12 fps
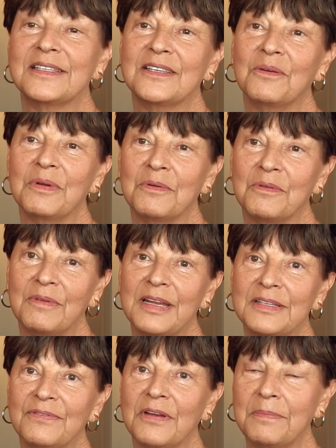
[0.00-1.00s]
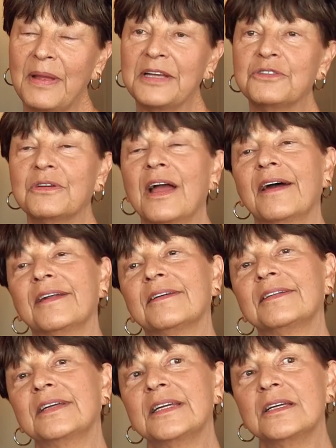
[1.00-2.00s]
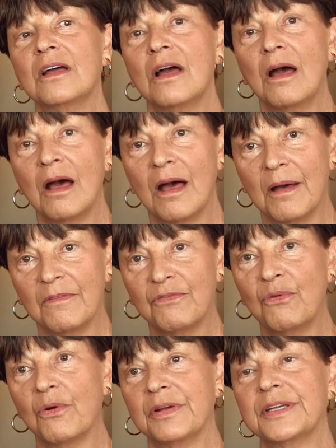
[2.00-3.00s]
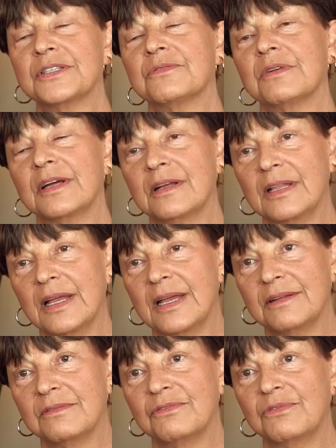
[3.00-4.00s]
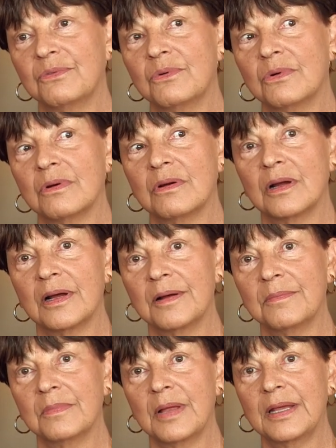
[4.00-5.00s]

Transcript: So we were raised very patriotically uh, for Israel and for, um,